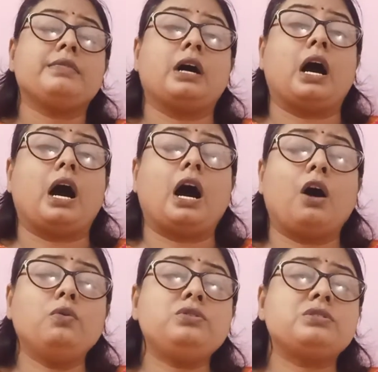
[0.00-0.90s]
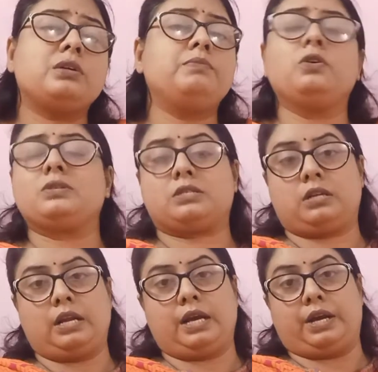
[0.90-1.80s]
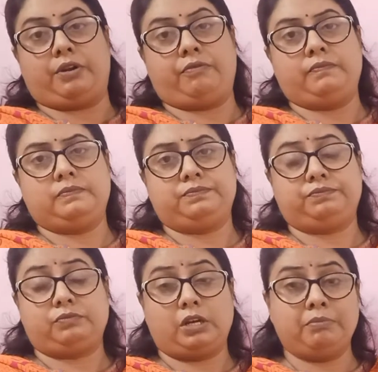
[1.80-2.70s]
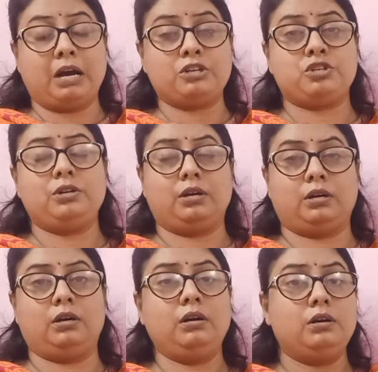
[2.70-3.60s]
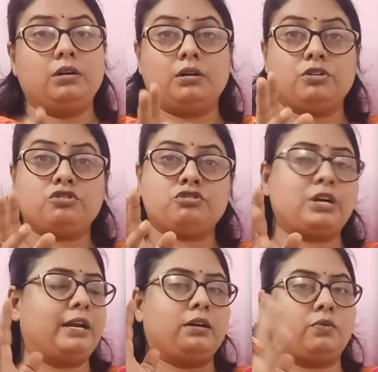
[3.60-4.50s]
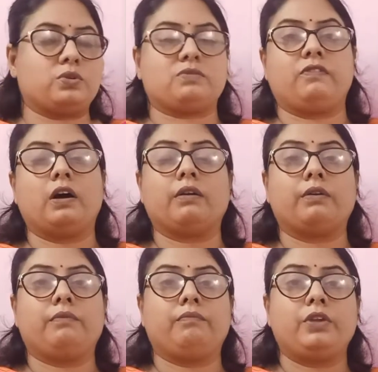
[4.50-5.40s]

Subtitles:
The outermost layer, imagine a China rose flower.